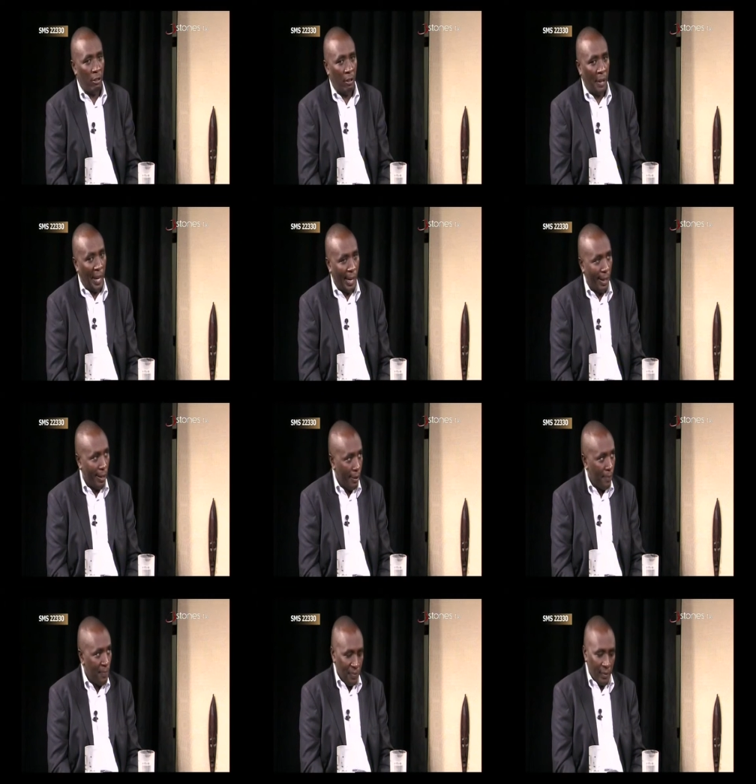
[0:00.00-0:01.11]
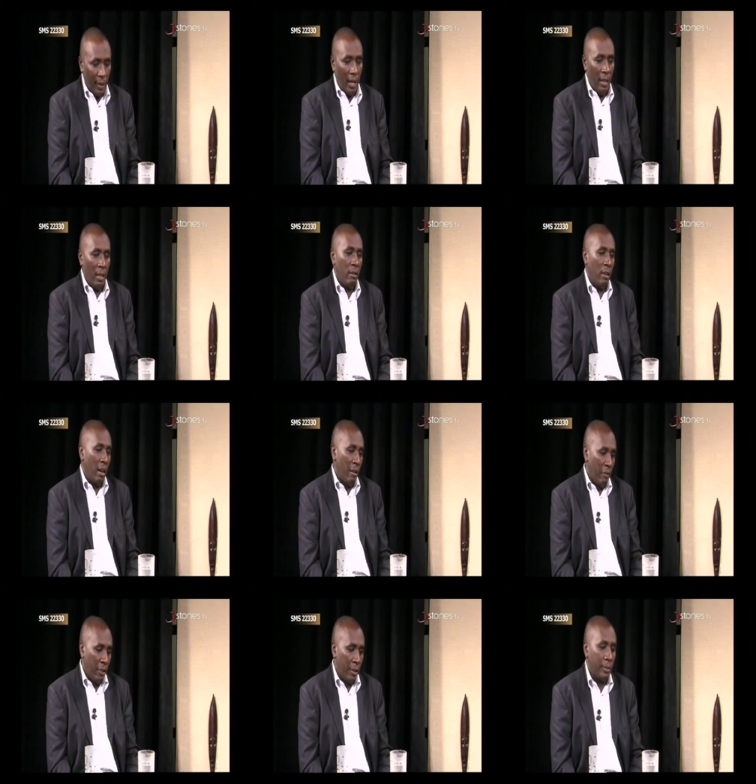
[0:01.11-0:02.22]
head, and then you have
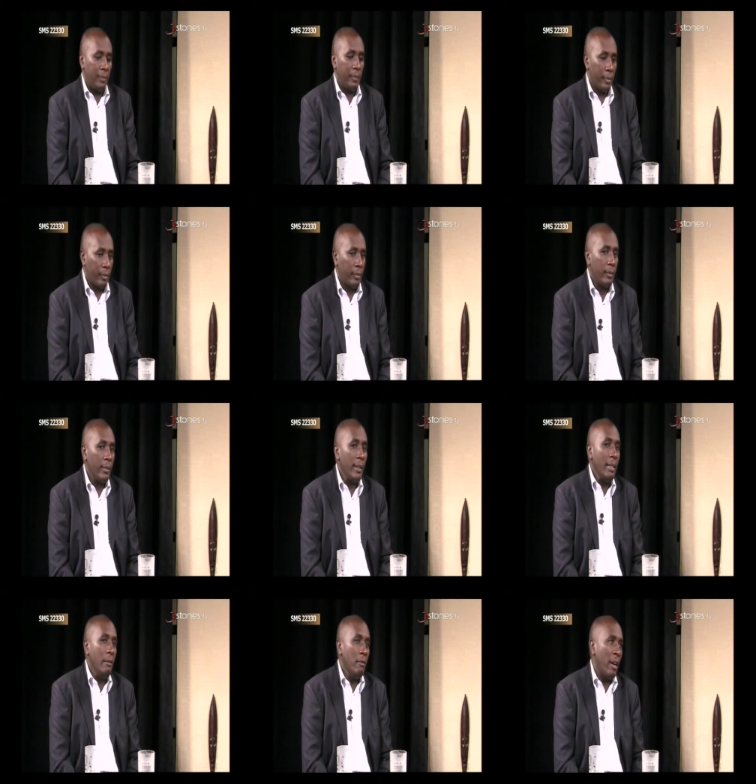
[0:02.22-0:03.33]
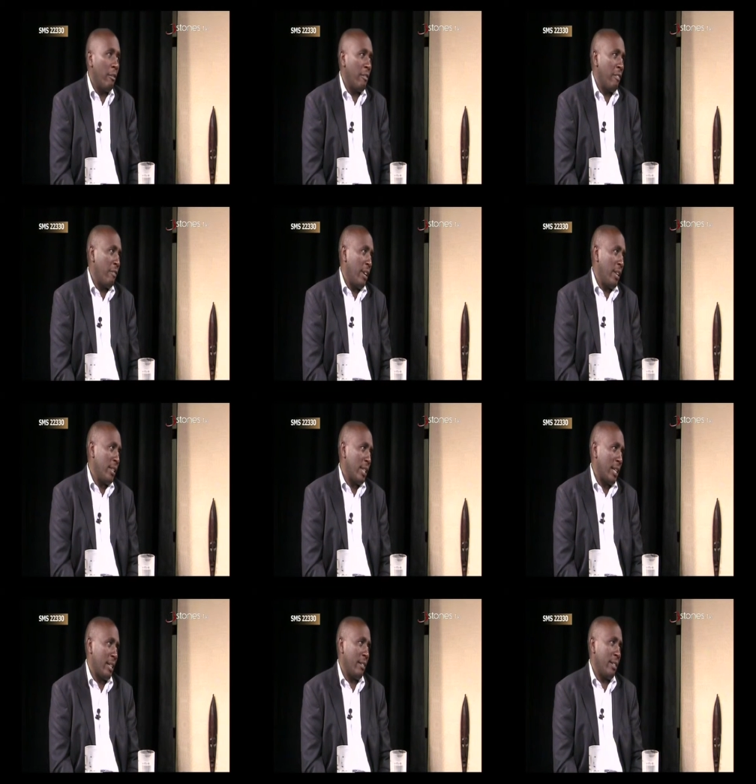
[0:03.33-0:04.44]
one of the veins
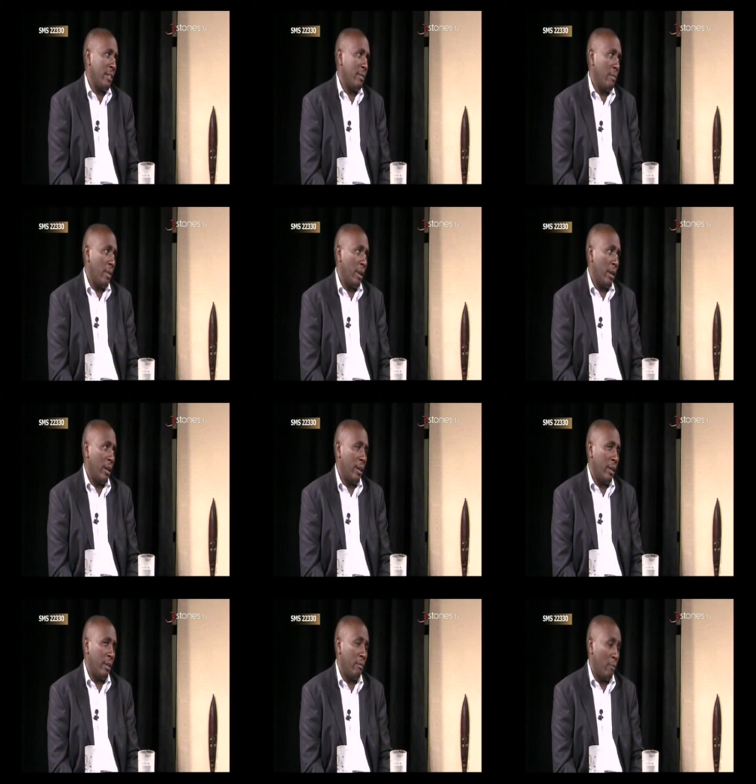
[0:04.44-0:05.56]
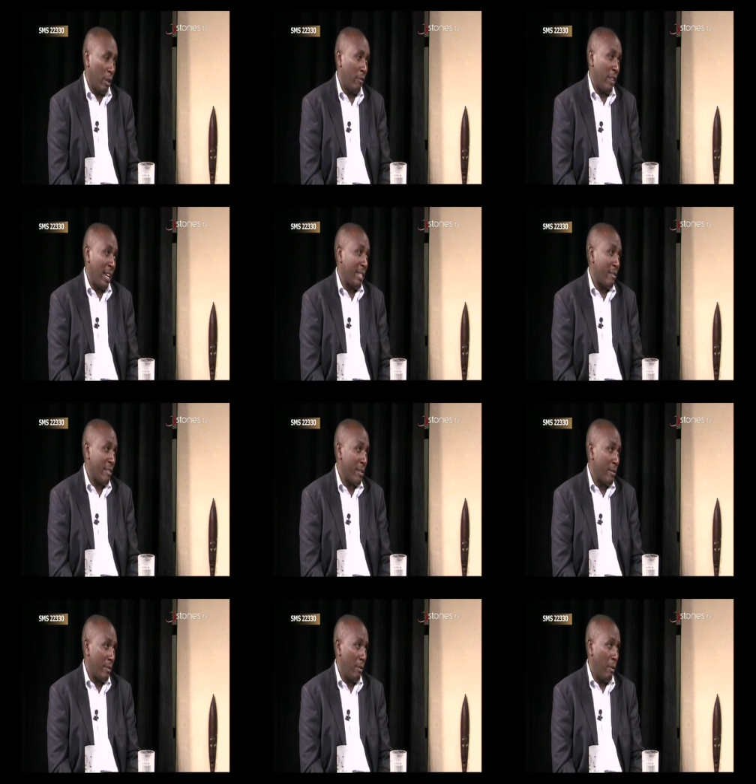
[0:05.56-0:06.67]
arteries, one of the arteries
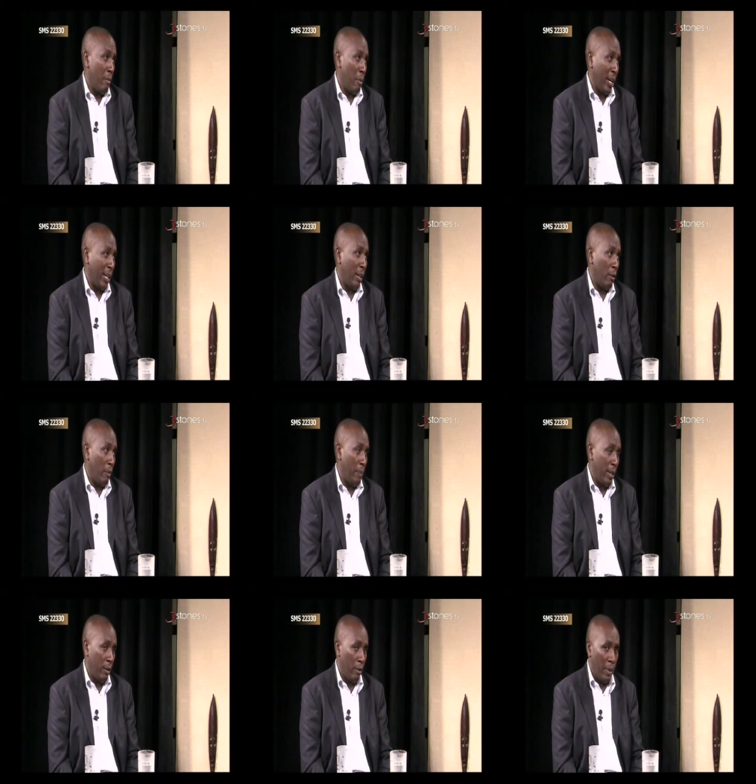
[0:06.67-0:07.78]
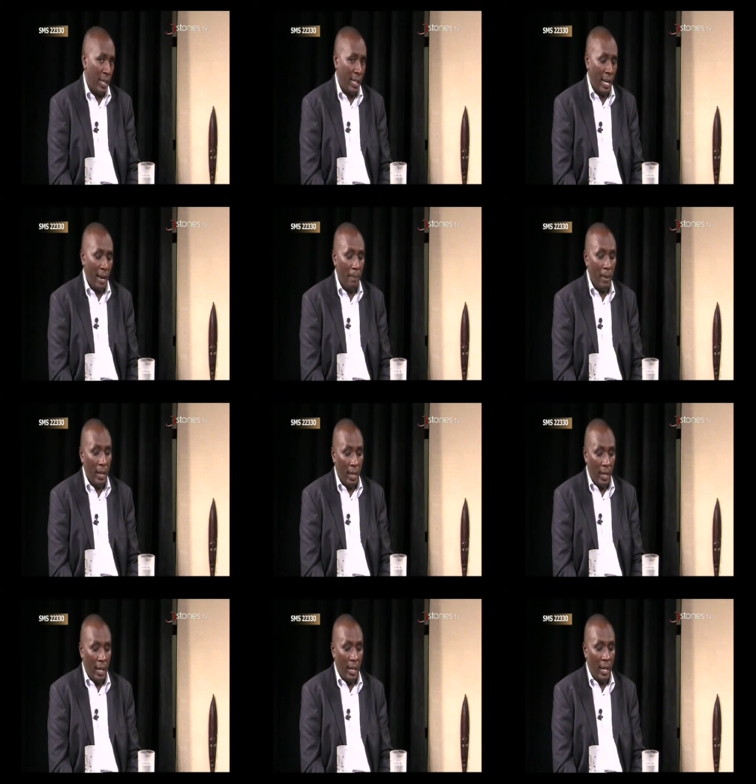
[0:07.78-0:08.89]
breaking opening up,
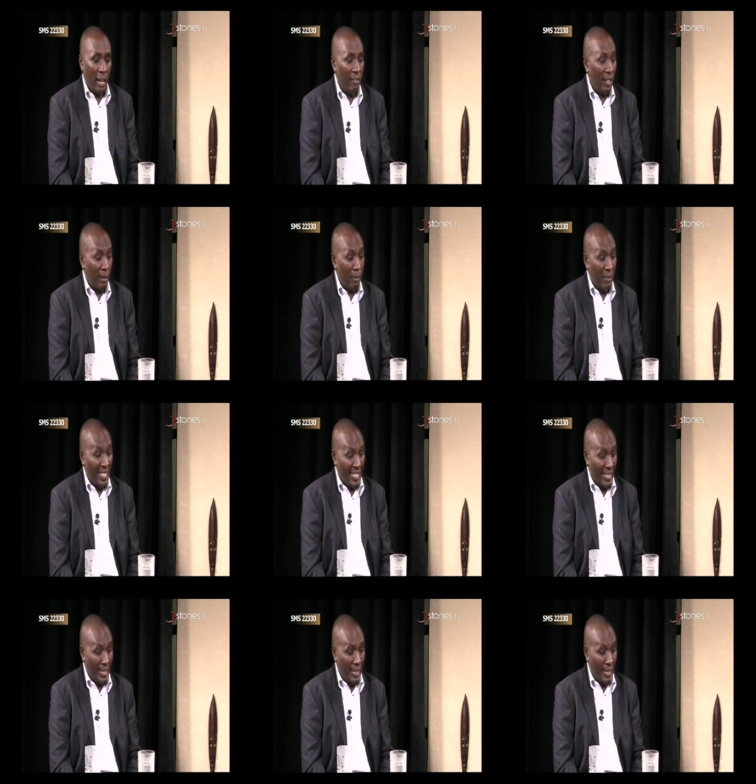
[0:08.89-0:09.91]
and having a bleeding